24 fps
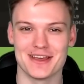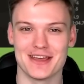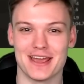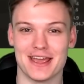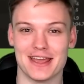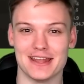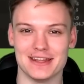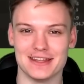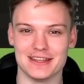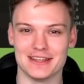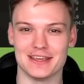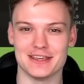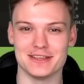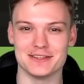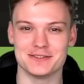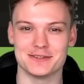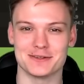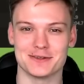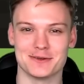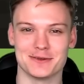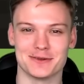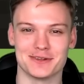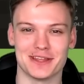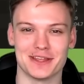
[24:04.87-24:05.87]
And in case you're
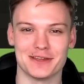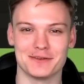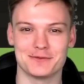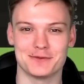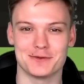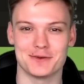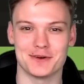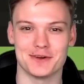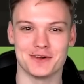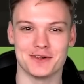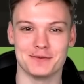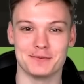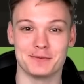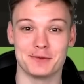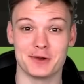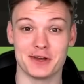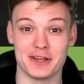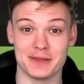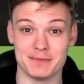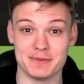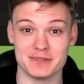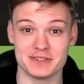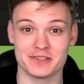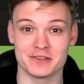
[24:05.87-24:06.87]
looking for more
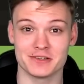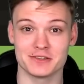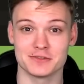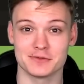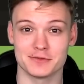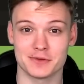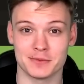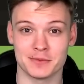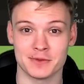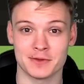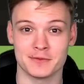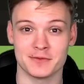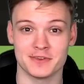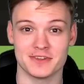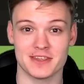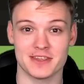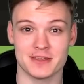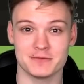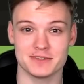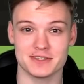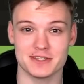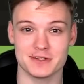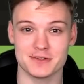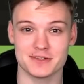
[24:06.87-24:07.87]
episodes from the same
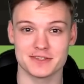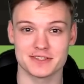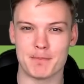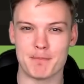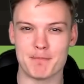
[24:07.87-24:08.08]
series,